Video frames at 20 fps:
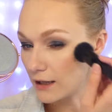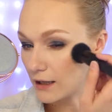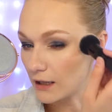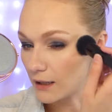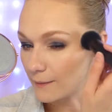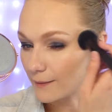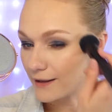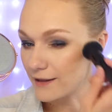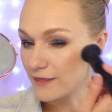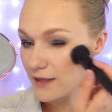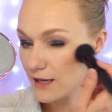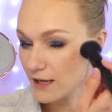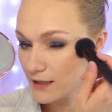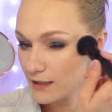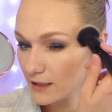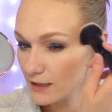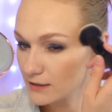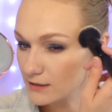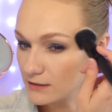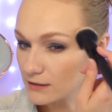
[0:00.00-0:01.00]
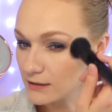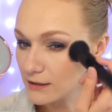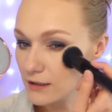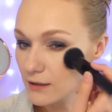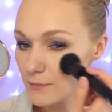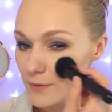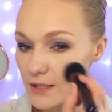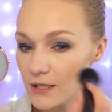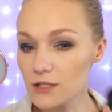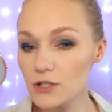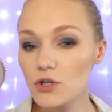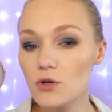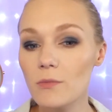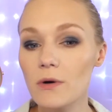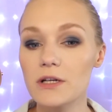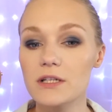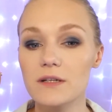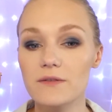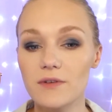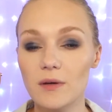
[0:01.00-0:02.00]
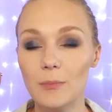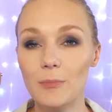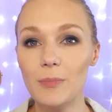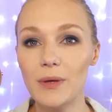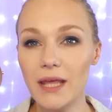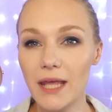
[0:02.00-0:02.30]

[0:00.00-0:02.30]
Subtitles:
I think it is a little bit too much of a